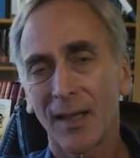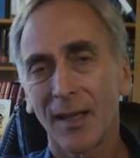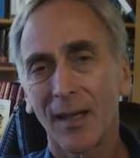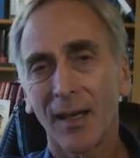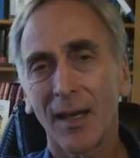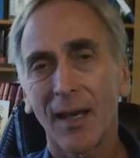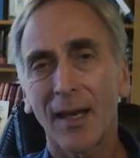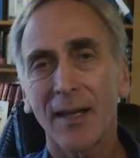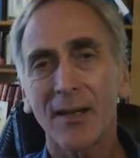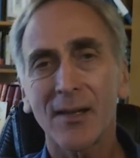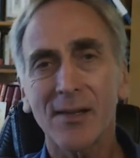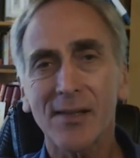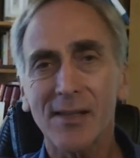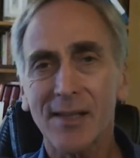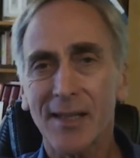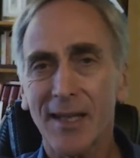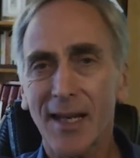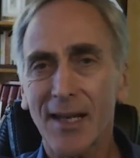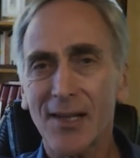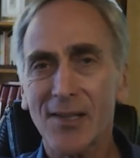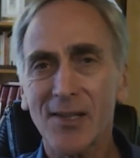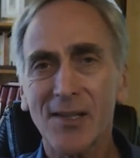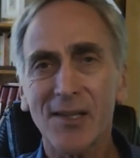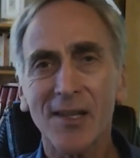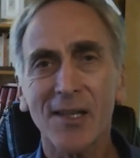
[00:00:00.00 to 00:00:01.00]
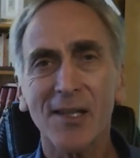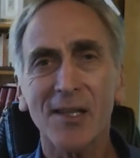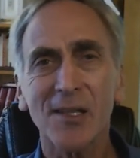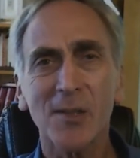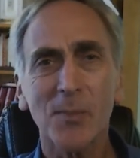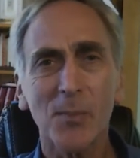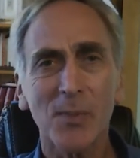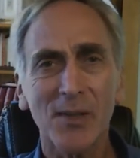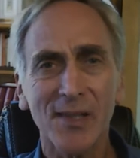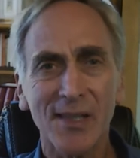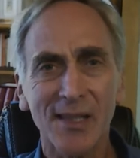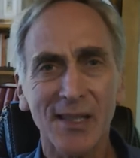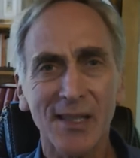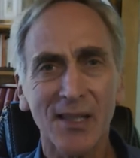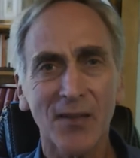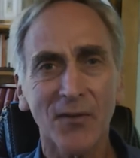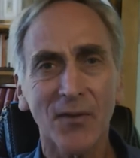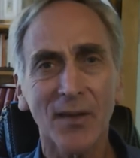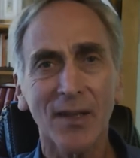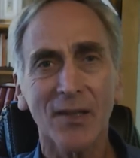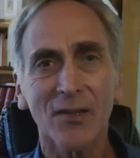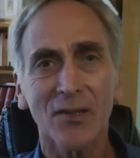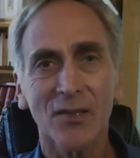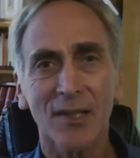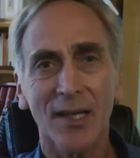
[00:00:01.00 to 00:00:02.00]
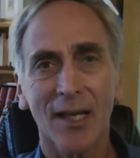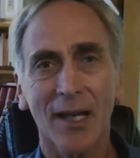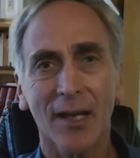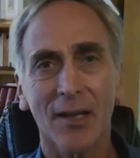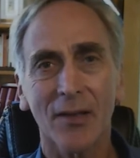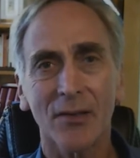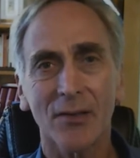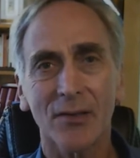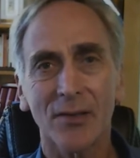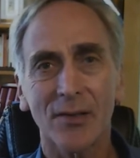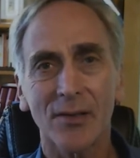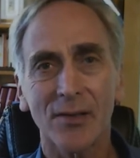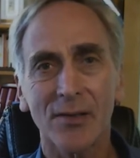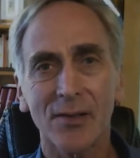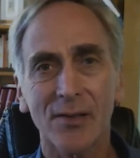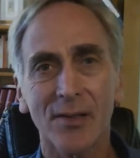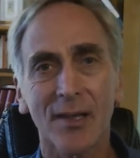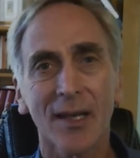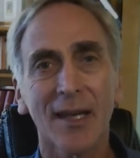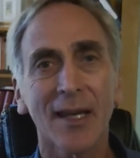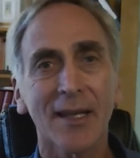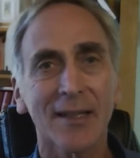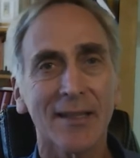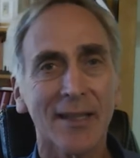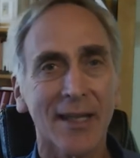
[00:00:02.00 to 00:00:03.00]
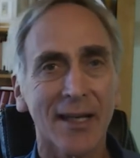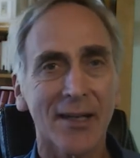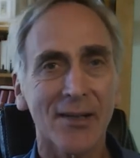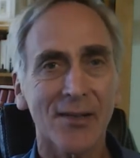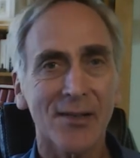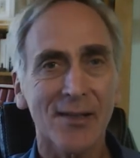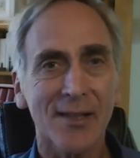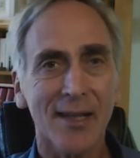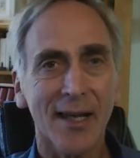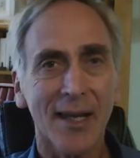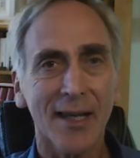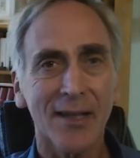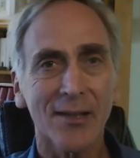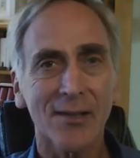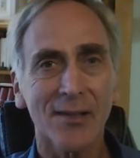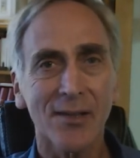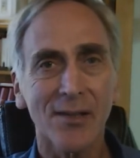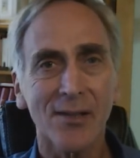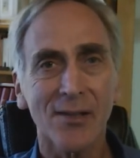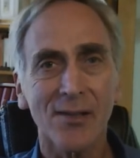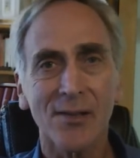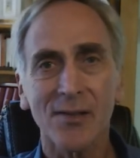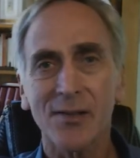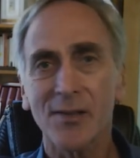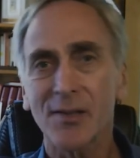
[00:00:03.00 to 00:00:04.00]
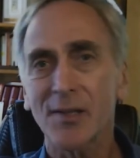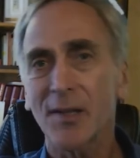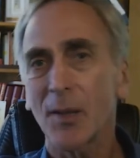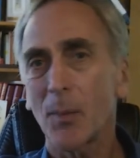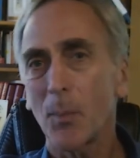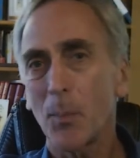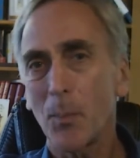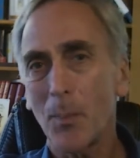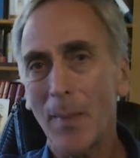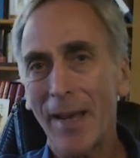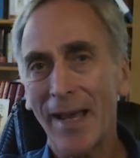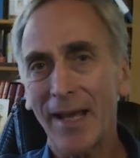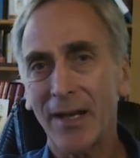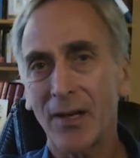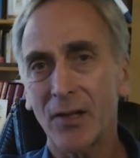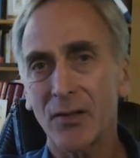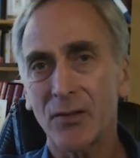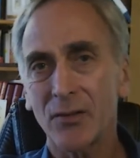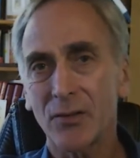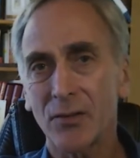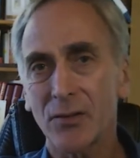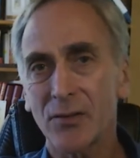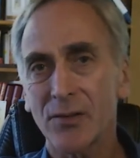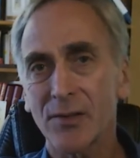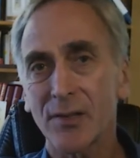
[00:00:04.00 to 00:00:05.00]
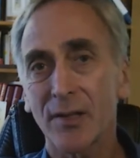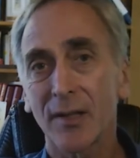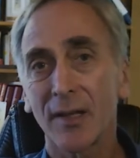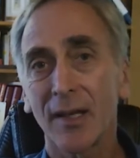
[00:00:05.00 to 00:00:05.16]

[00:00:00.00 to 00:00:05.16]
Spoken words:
and discussed the specific challenges data scientists, managers,